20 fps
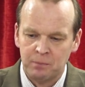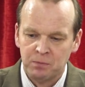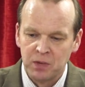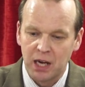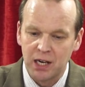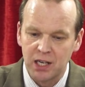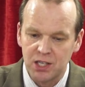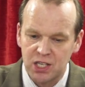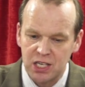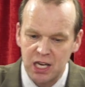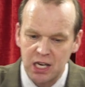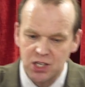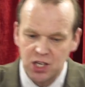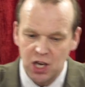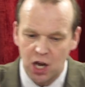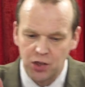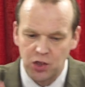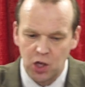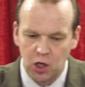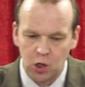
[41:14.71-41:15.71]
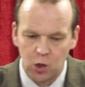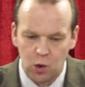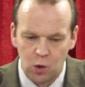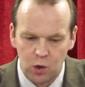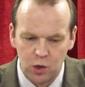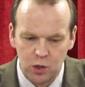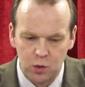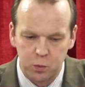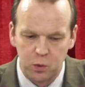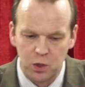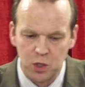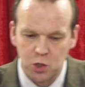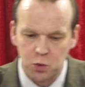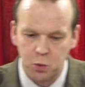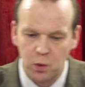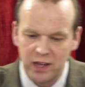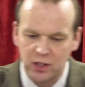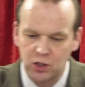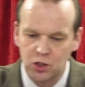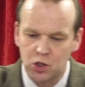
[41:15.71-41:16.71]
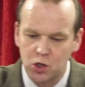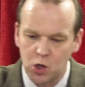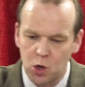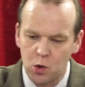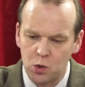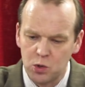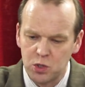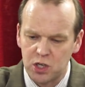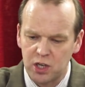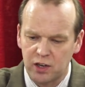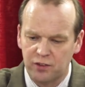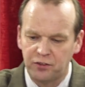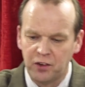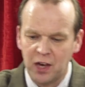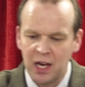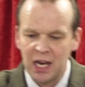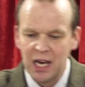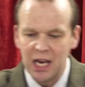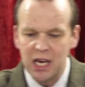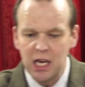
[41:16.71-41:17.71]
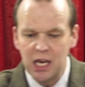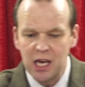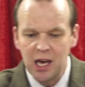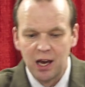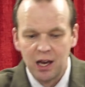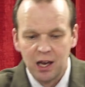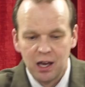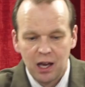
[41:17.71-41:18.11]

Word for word: And it says, And the Lord was with Joseph. He